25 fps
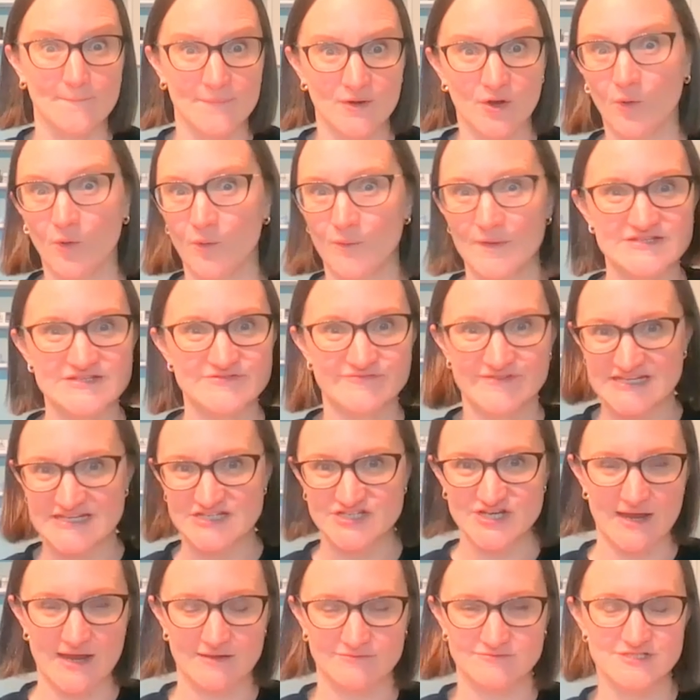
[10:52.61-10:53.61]
but always reach
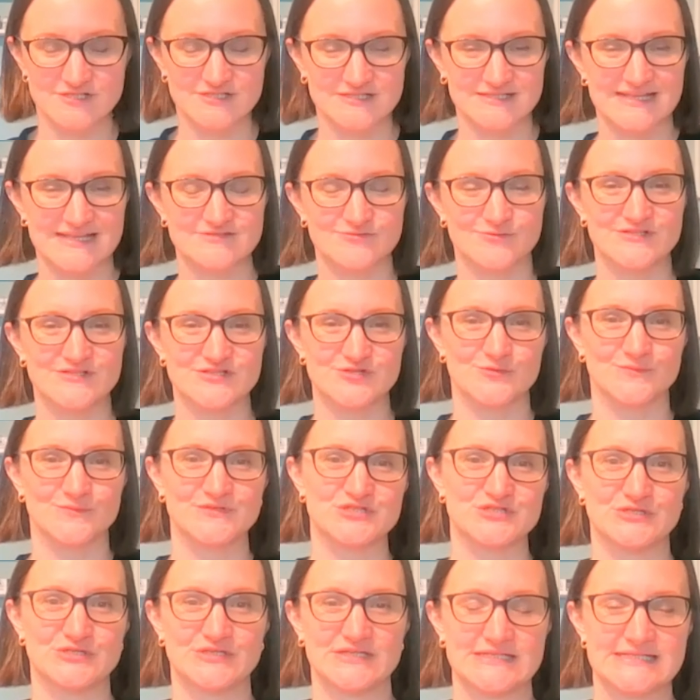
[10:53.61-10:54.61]
out. There's always
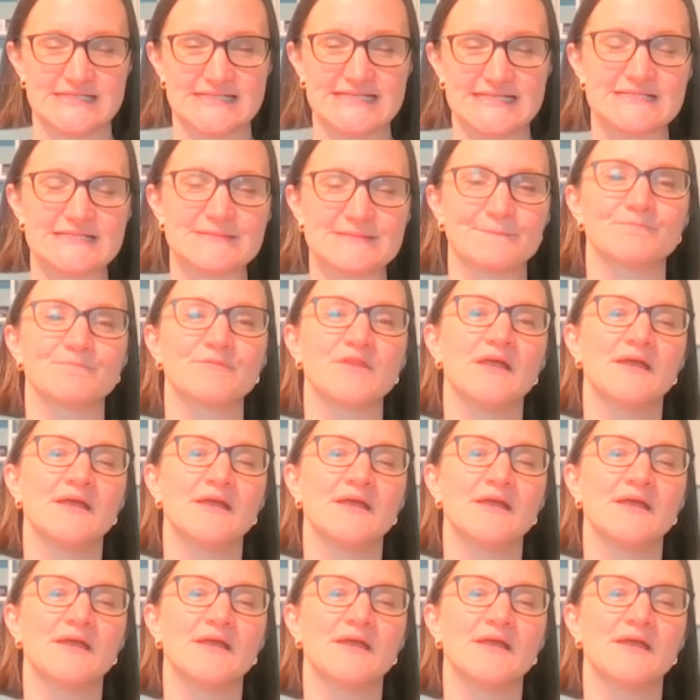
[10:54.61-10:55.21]
opportunities.